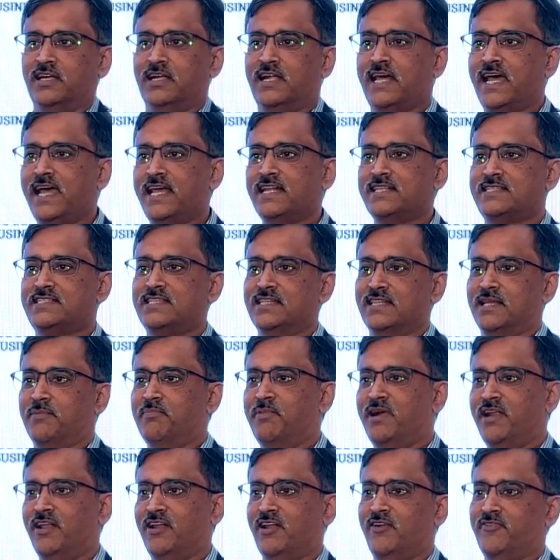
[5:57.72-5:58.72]
Dance in the
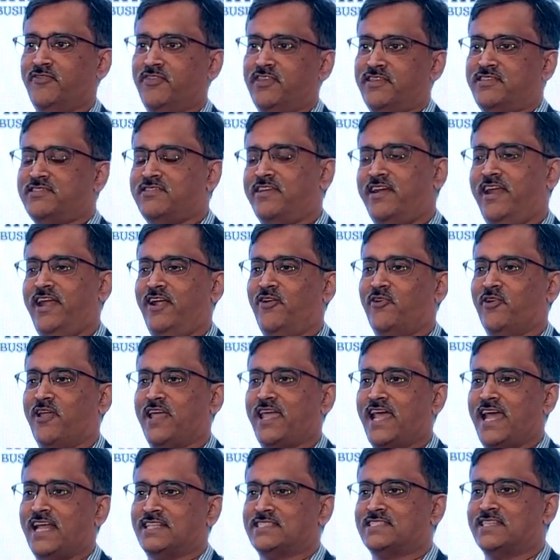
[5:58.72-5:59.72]
middle of the street to
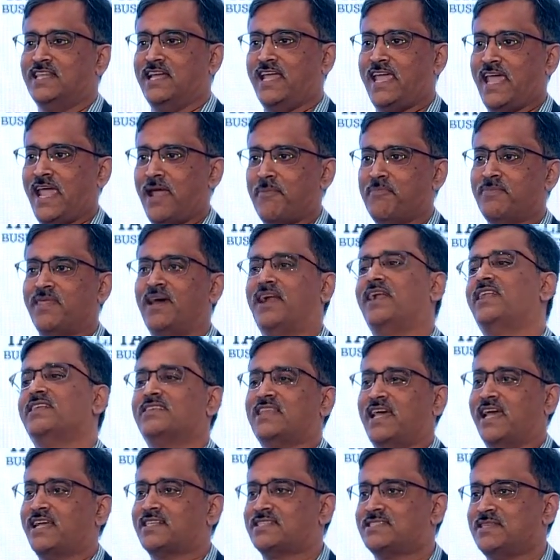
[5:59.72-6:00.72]
catch the cab, that
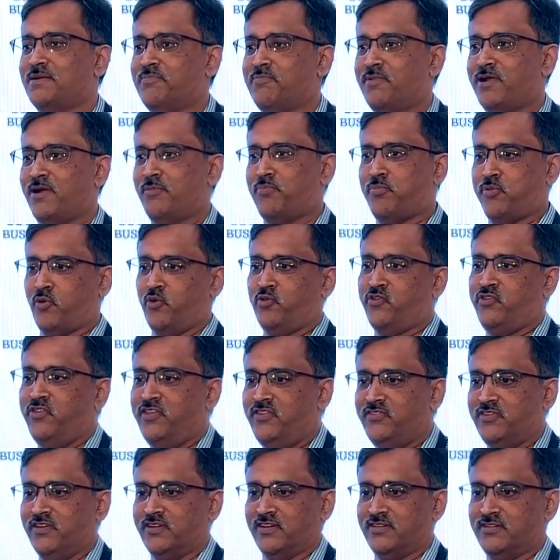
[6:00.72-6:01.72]
is accepted
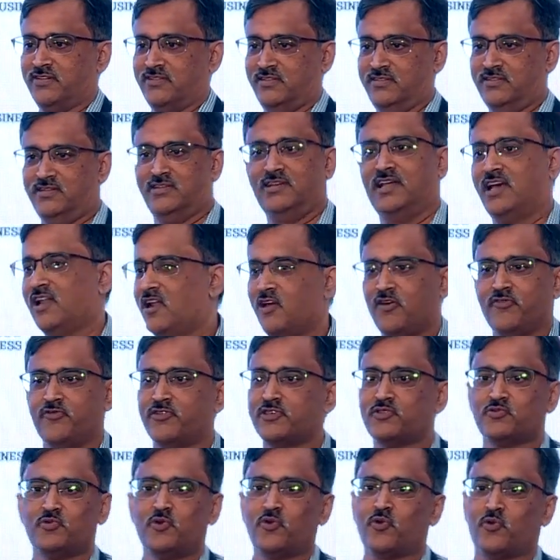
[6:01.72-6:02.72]
procedure. None of
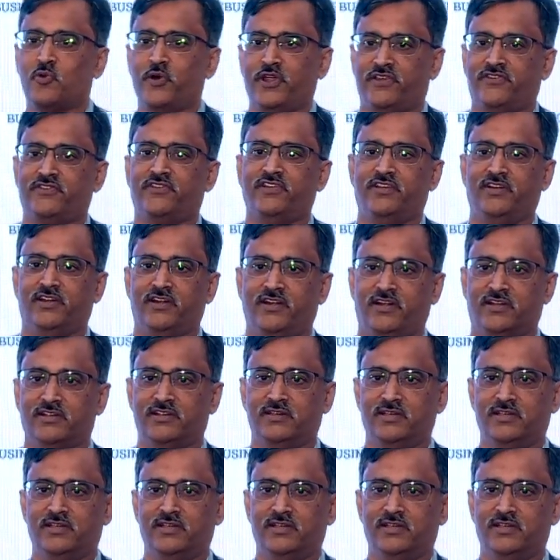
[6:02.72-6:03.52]
us would question it.